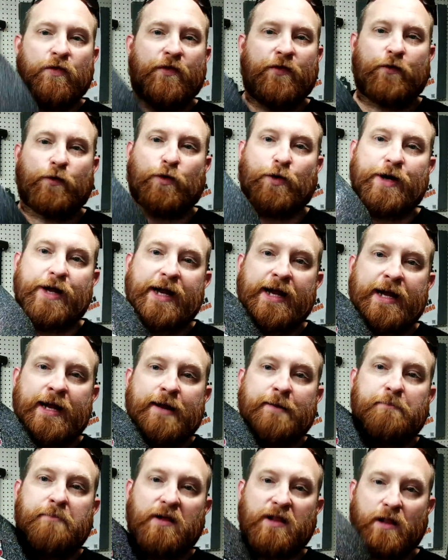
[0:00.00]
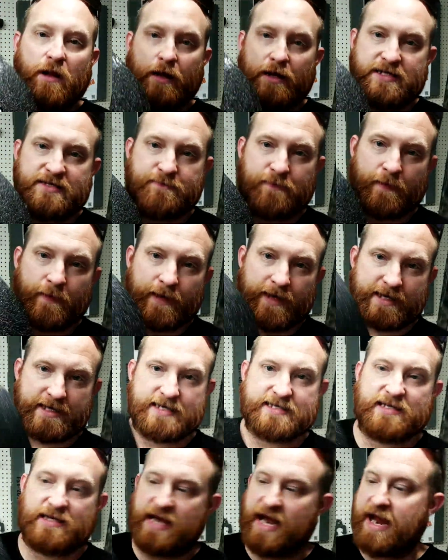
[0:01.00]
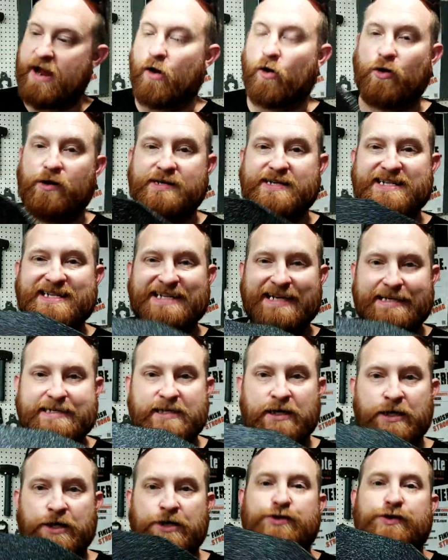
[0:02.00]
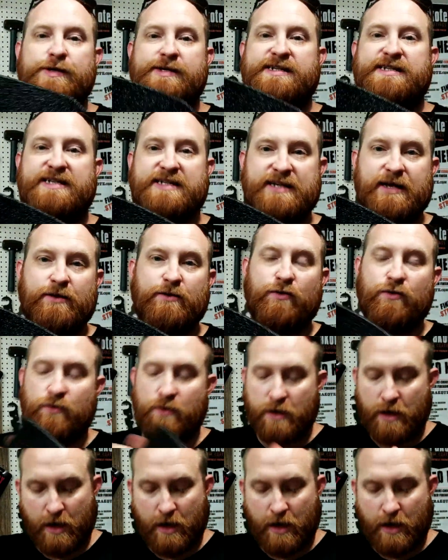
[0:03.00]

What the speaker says: 3 plus plate. It's an AR600 steel.